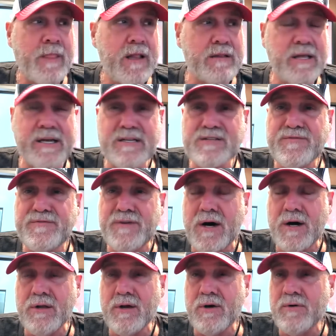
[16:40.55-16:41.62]
Let us
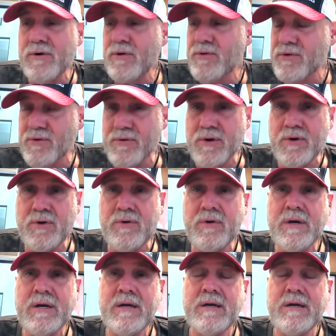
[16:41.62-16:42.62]
follow through